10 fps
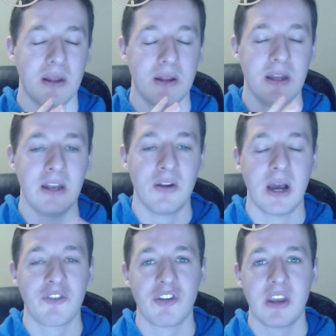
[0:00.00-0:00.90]

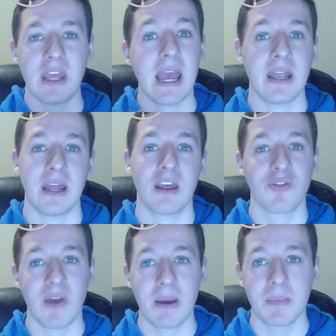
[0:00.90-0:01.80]
Inuyashiki and his
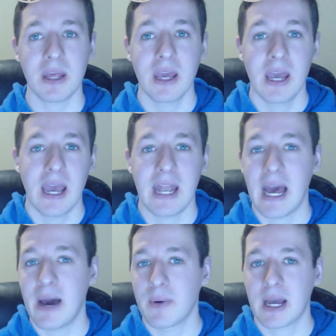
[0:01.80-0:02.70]
family and
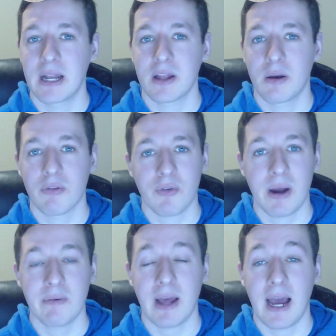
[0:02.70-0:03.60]
how it kind of goes
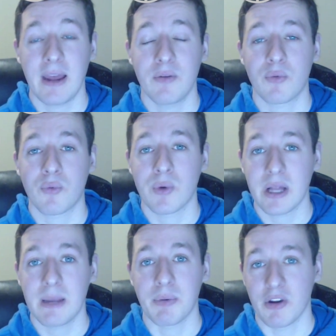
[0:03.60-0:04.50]
around. I
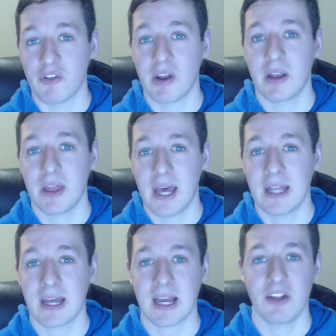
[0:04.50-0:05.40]
really appreciated that, and
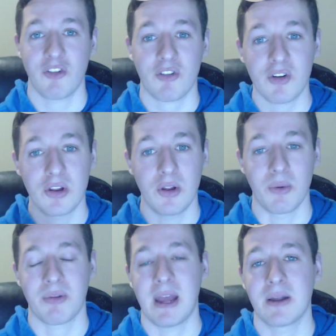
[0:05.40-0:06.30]
that kind of just
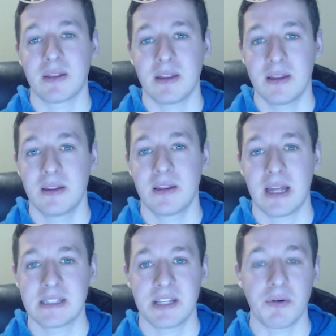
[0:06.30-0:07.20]
closed out
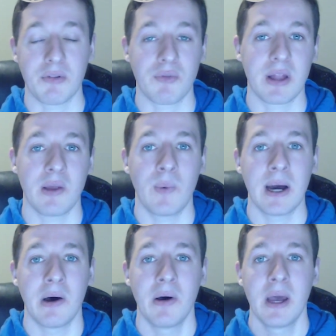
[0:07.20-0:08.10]
that series really
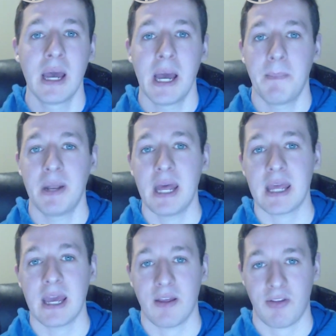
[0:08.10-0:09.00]
well. But in any
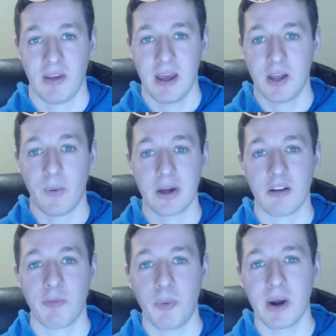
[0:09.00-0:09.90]
case, going on to
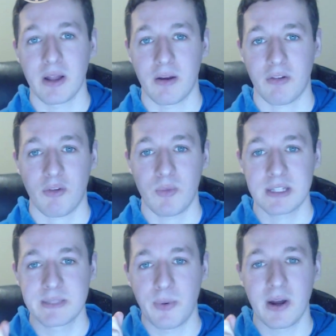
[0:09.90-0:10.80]
spoilers. We're in
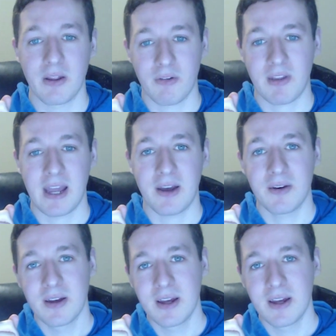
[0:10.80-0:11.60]
spoilers now.